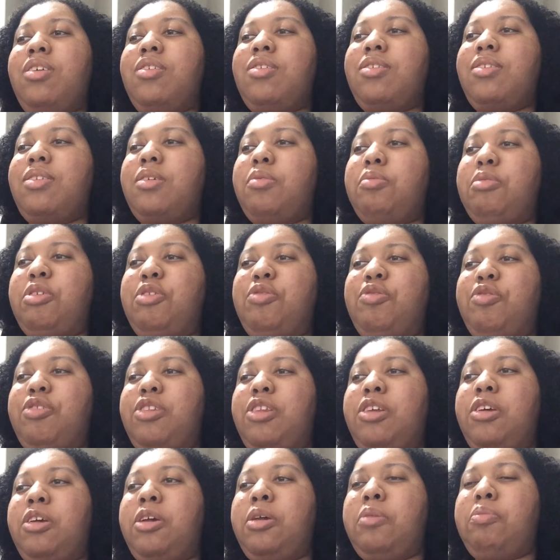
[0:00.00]
some of
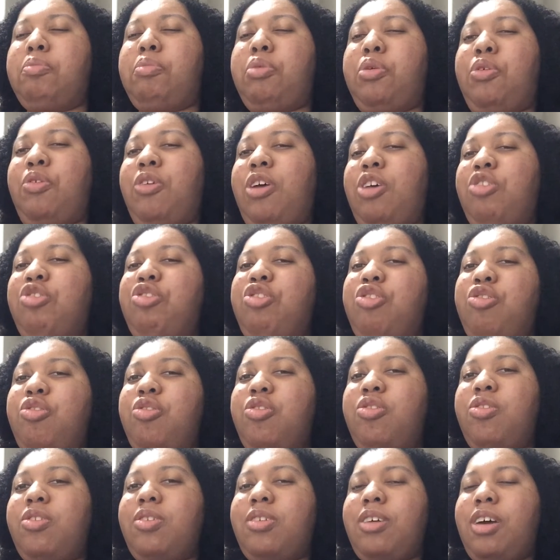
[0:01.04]
the
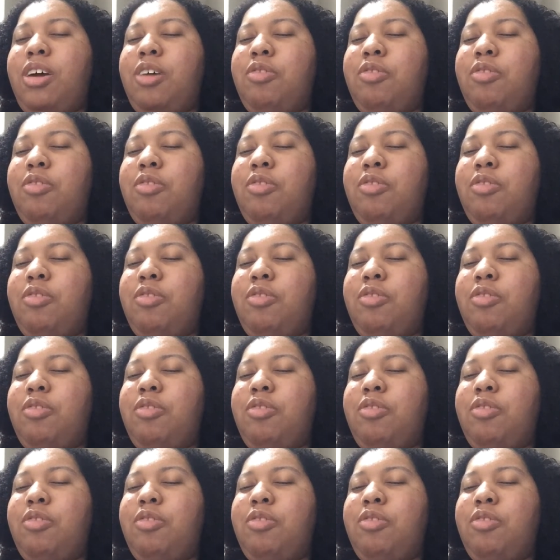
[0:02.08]
pressures